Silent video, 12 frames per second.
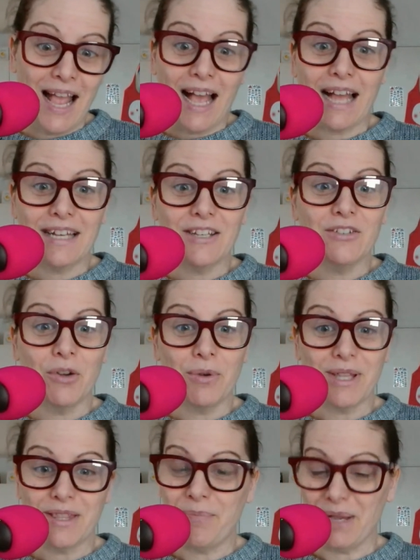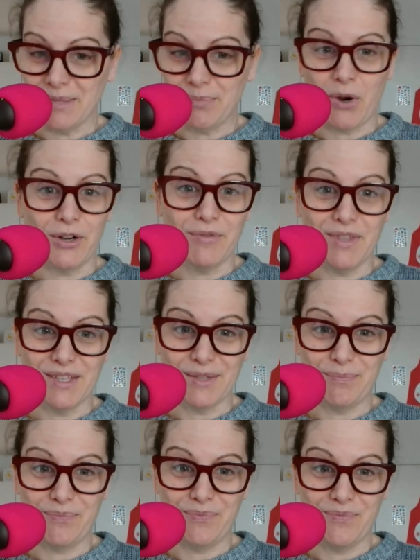And do you know what the best part of this
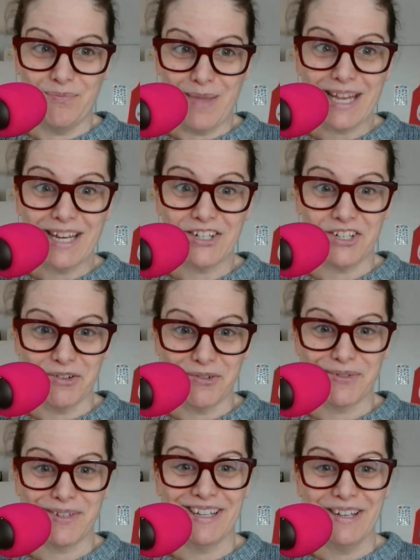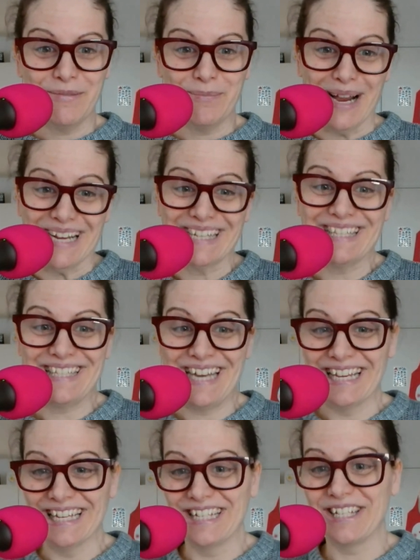makeshift mic
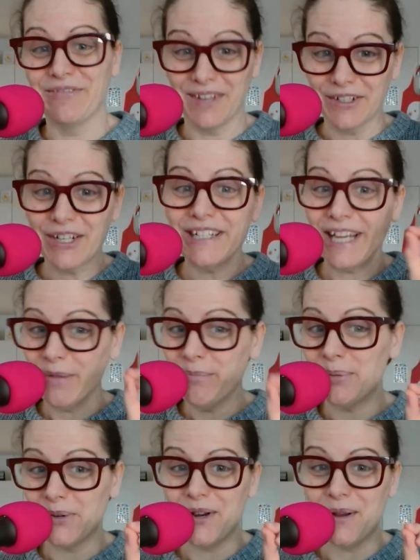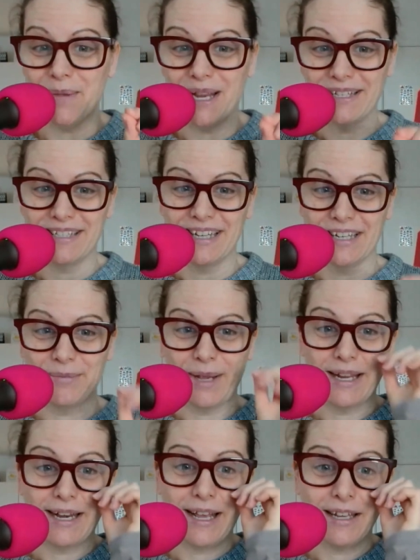stand, very temporary mic stand,
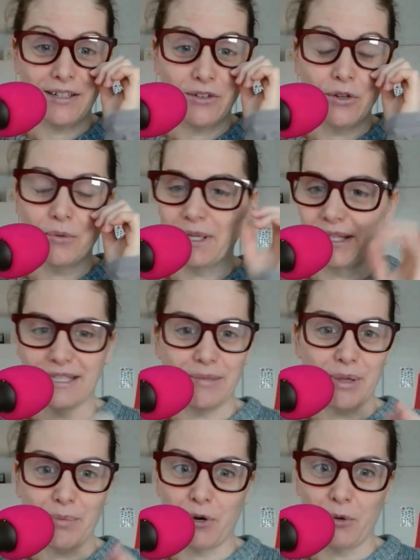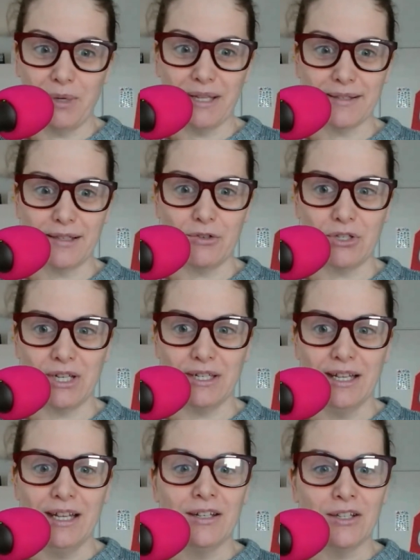might I add, you don't want this to be a permanent solution.
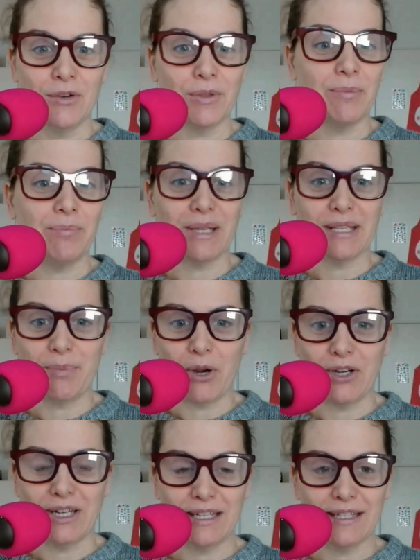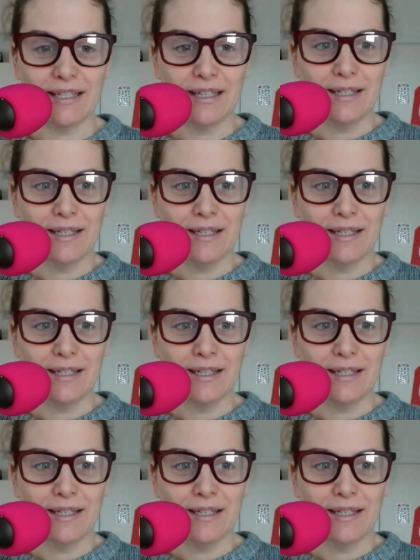Do you know what the best part is?